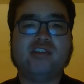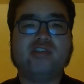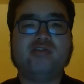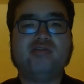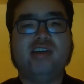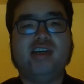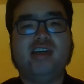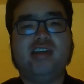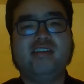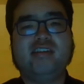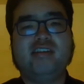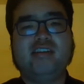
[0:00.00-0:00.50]

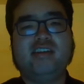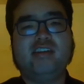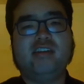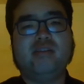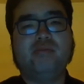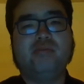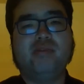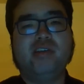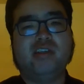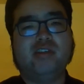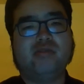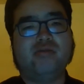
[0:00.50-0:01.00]
strategy, the
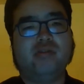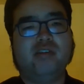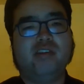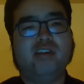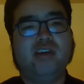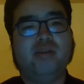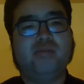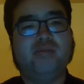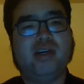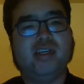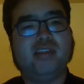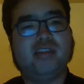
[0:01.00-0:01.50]
British were
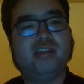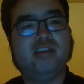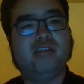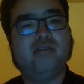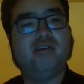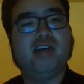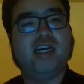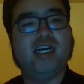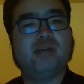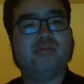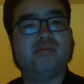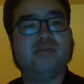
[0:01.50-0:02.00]
led by
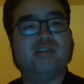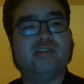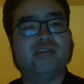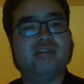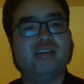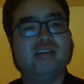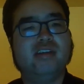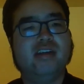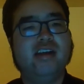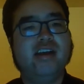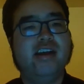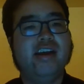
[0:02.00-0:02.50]
two
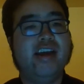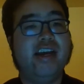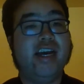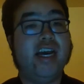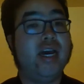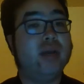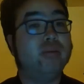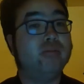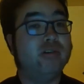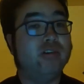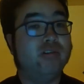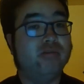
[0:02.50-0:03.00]
admirals,
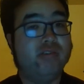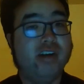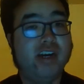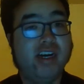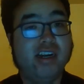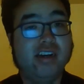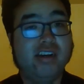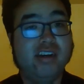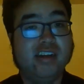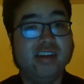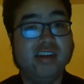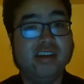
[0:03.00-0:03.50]
Admiral
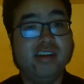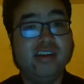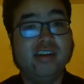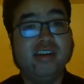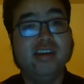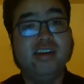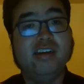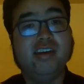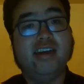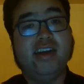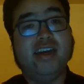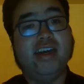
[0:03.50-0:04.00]
Rodney
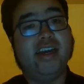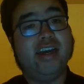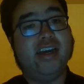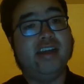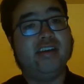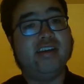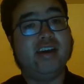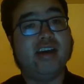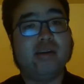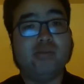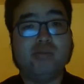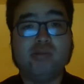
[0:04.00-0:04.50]

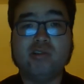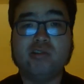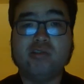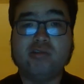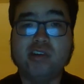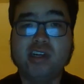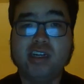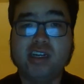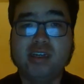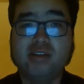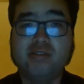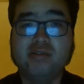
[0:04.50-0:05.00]
and Admiral
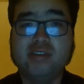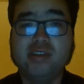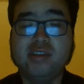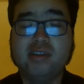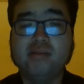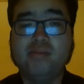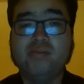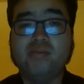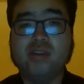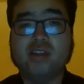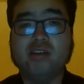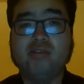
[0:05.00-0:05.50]
Graves.
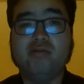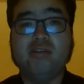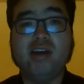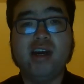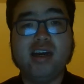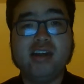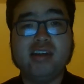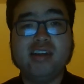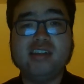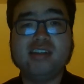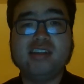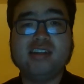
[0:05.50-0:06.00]

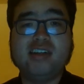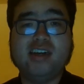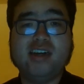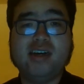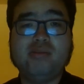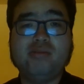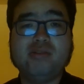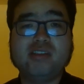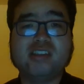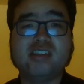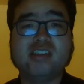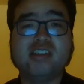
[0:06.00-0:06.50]
Rodney's
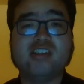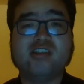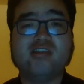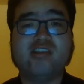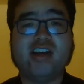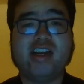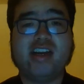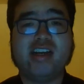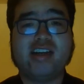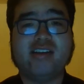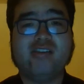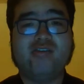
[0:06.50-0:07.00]
job was to
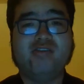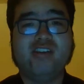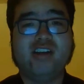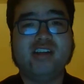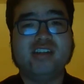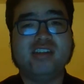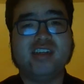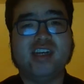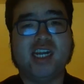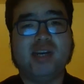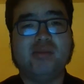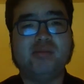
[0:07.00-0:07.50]
track
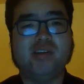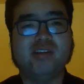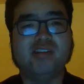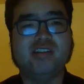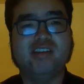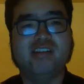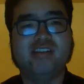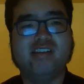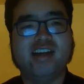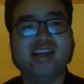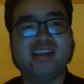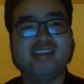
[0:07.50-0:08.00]
French Admiral
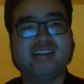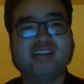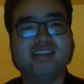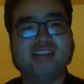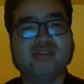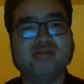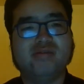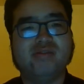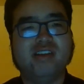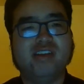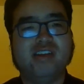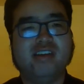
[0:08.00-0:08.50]
de
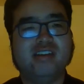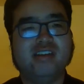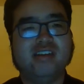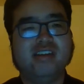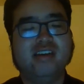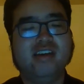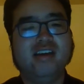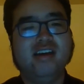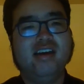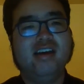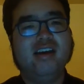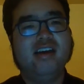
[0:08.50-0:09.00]
Grassy's fleet.
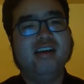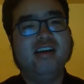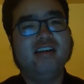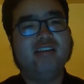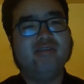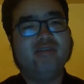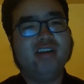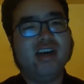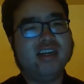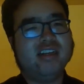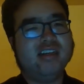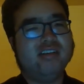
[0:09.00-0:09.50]

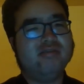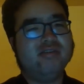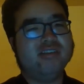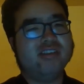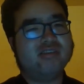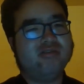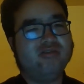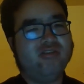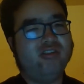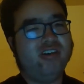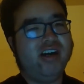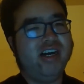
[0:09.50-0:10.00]
Rodney was
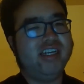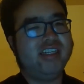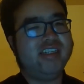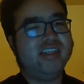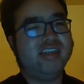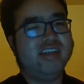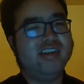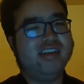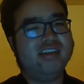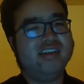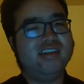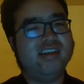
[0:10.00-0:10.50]
quite
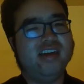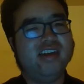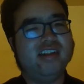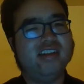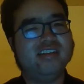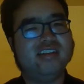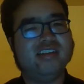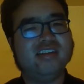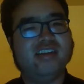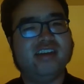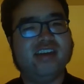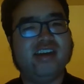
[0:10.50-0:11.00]
an
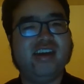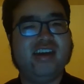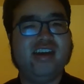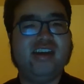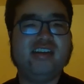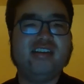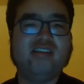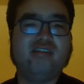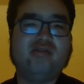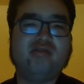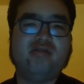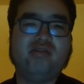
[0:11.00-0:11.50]
intelligent
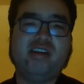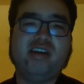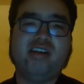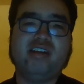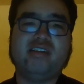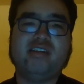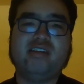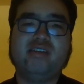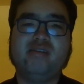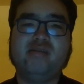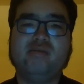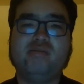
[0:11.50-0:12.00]
and
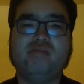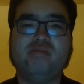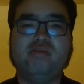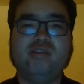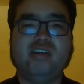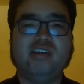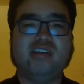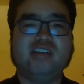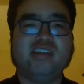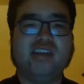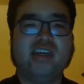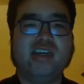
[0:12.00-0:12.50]
great
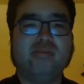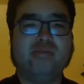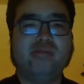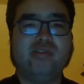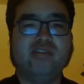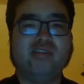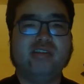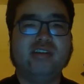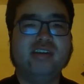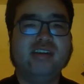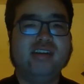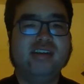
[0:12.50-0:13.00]
British
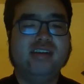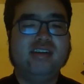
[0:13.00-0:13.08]
admiral.